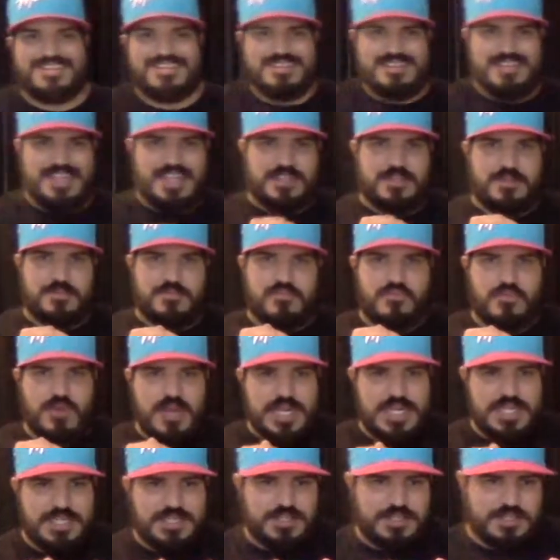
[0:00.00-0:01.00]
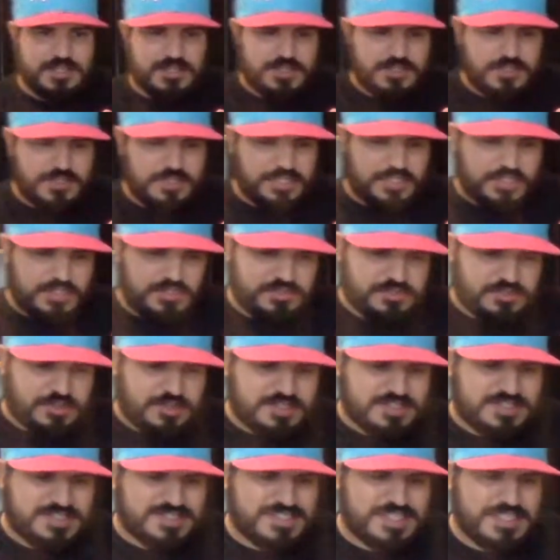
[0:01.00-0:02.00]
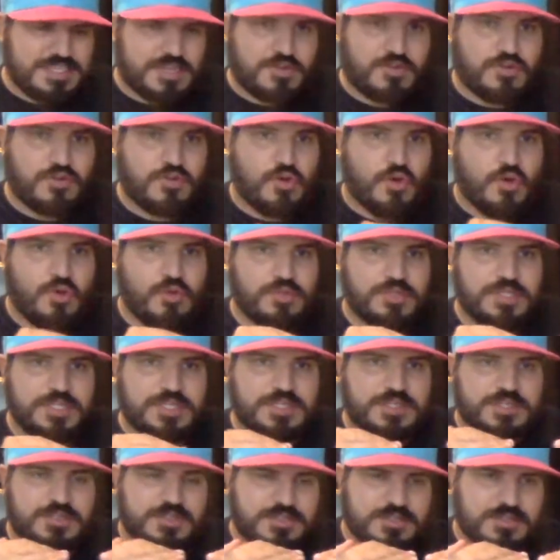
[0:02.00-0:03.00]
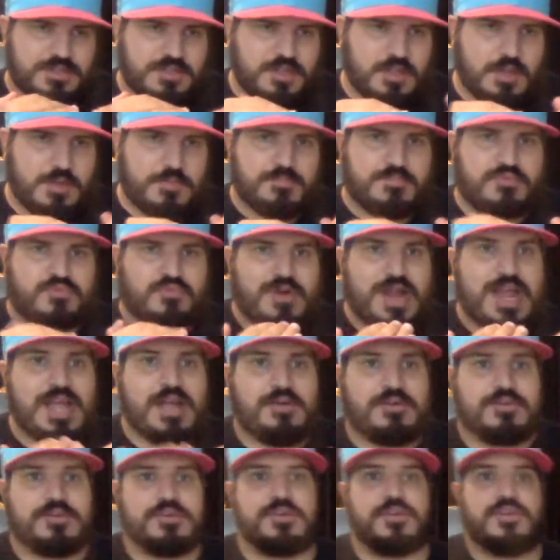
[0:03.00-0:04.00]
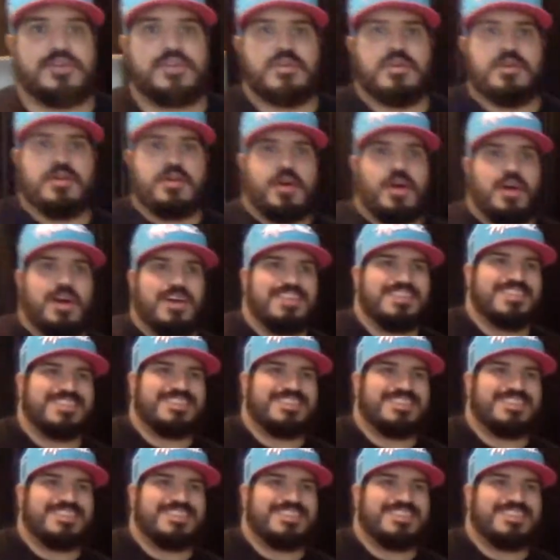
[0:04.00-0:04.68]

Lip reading: that the breading, you start to see a golden brown on the